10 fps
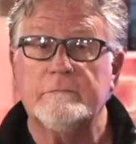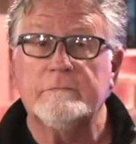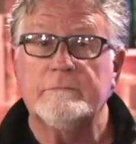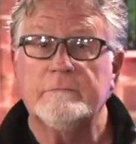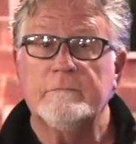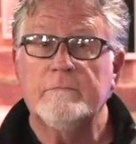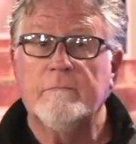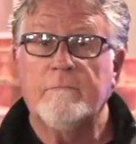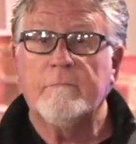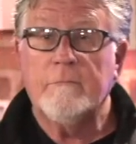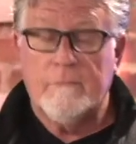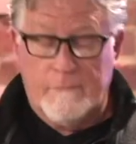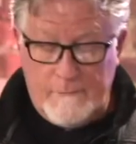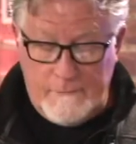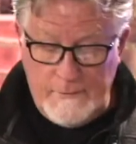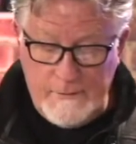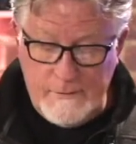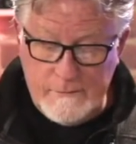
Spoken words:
(no one is talking)